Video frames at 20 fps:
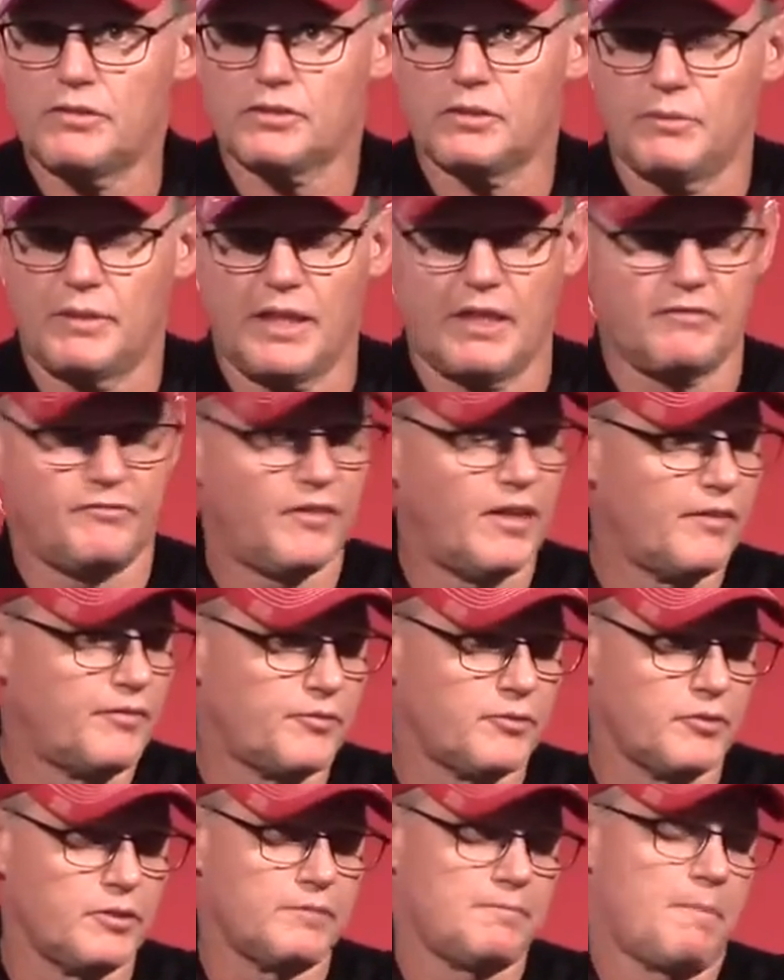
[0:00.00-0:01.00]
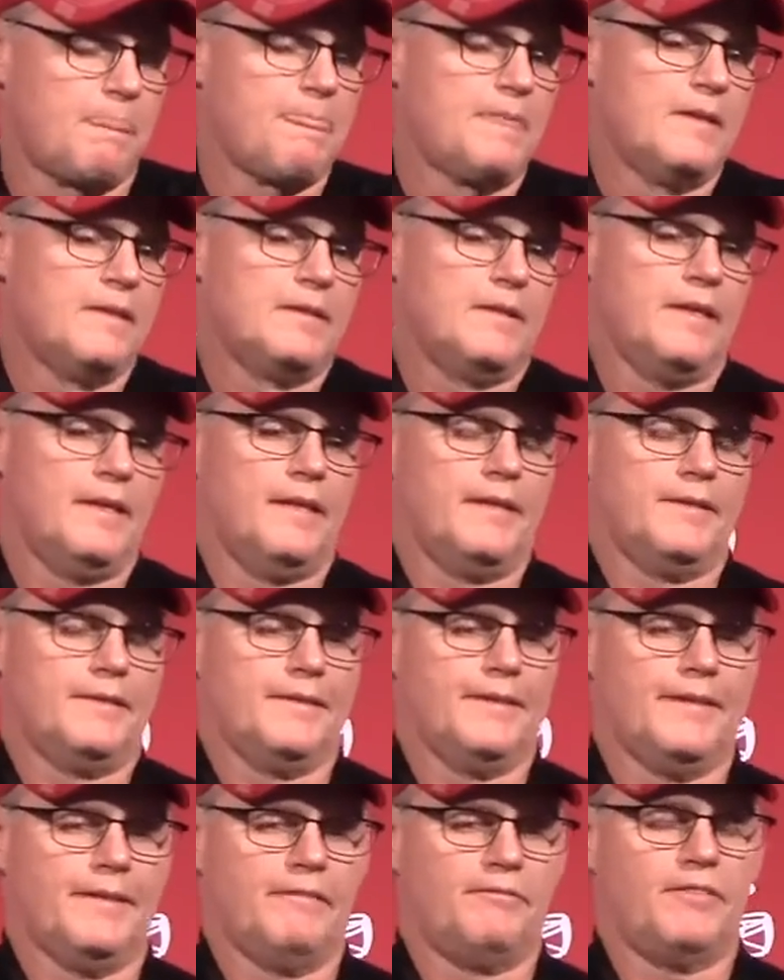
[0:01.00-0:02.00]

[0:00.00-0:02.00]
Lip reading: So we got to fight through it and